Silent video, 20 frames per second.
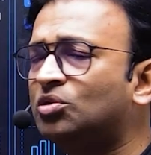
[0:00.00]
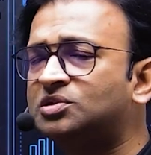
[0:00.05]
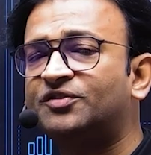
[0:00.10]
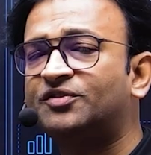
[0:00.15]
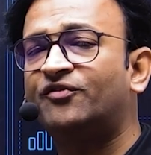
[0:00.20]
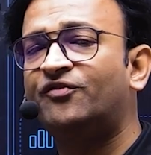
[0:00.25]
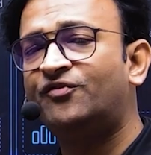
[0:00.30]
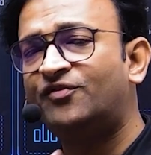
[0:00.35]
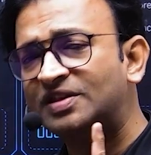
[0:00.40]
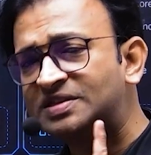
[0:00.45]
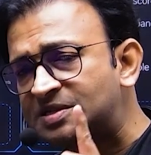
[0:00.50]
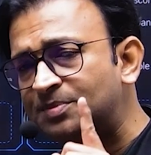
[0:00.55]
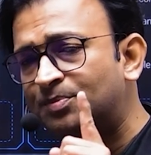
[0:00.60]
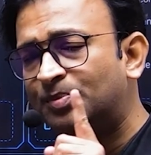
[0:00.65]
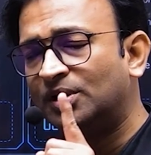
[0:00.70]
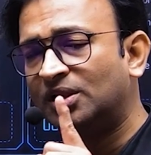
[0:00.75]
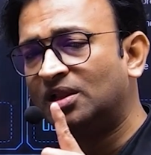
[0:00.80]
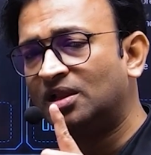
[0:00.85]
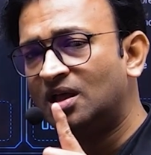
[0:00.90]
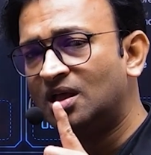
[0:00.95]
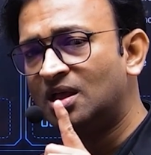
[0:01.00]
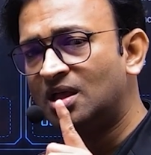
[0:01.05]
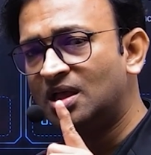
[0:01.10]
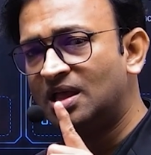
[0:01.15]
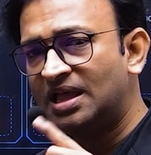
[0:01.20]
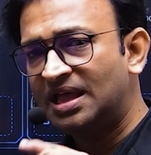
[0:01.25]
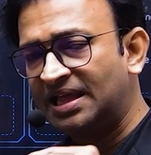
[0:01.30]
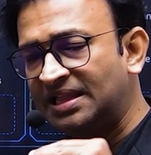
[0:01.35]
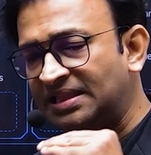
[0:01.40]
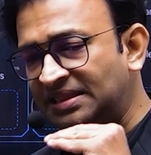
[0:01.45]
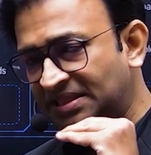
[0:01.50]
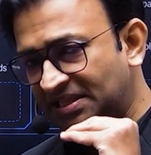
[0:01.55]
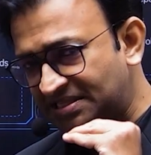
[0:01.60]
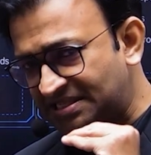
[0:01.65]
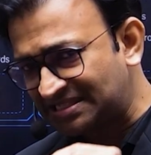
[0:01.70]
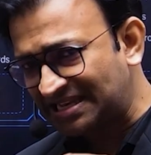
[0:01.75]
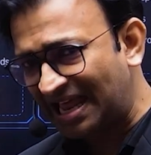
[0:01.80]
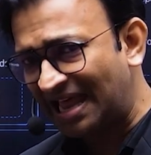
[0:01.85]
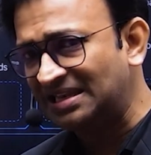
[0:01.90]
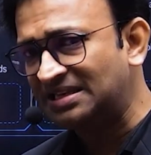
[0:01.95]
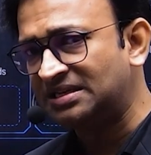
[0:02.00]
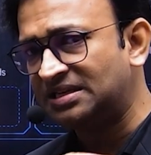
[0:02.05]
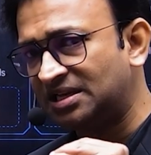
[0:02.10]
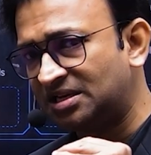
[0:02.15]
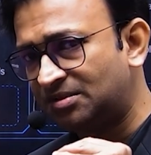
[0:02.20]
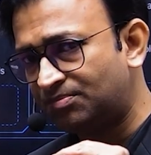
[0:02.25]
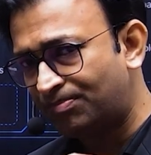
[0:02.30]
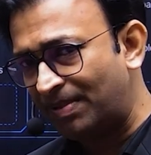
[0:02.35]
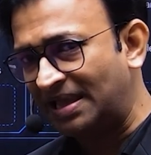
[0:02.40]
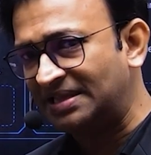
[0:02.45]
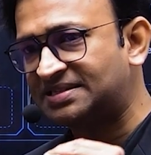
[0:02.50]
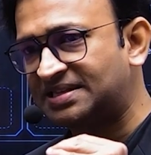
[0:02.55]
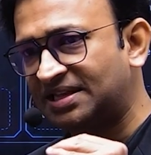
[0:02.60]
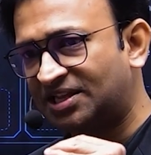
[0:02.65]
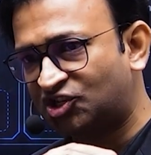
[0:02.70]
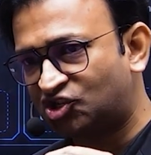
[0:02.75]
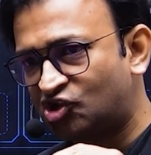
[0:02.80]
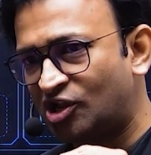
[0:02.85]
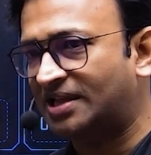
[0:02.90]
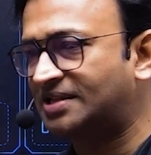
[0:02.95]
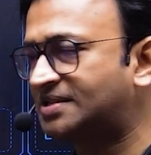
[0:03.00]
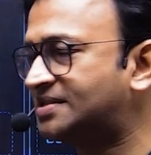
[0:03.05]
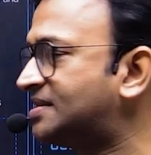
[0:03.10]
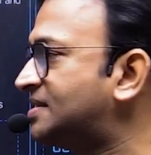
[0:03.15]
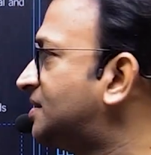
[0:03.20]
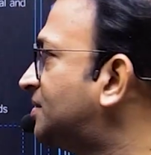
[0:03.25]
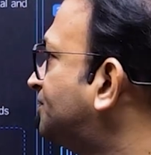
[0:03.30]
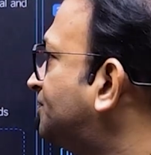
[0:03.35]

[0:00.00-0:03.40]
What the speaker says: visible in the standard basic checks.